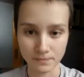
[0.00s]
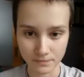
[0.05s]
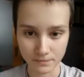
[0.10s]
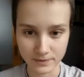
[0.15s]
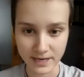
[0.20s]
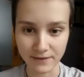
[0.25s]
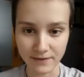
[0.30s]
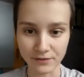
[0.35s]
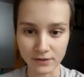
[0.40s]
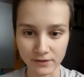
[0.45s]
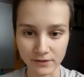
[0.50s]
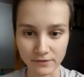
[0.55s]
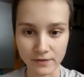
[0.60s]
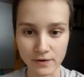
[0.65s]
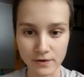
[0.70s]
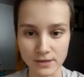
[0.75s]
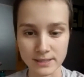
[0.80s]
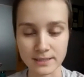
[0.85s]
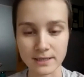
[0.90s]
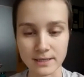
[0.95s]
definitely
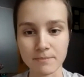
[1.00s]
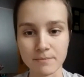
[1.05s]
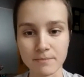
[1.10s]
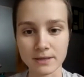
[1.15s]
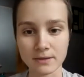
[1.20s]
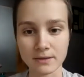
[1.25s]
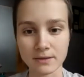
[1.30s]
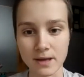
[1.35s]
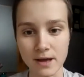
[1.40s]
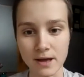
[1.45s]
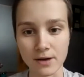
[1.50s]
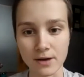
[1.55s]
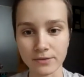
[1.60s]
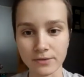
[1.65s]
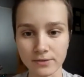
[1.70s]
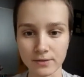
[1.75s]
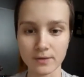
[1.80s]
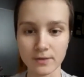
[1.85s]
focus on mental health